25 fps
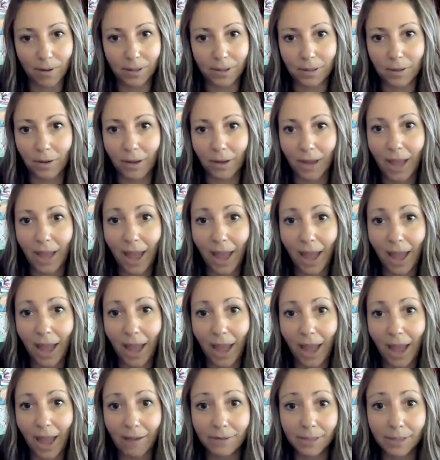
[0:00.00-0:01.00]
So I
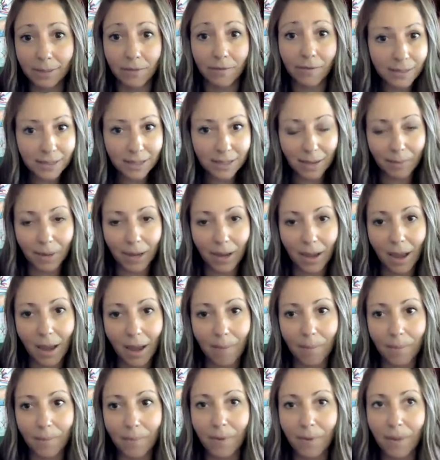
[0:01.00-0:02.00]
have some events coming
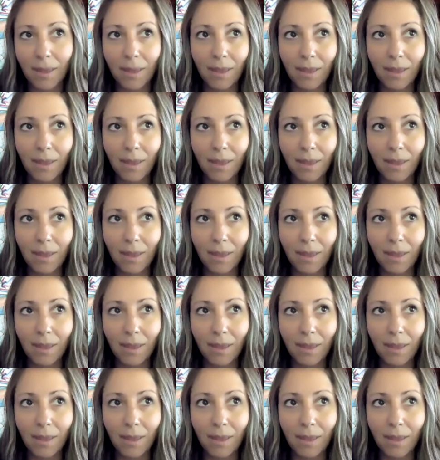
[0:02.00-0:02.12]
up.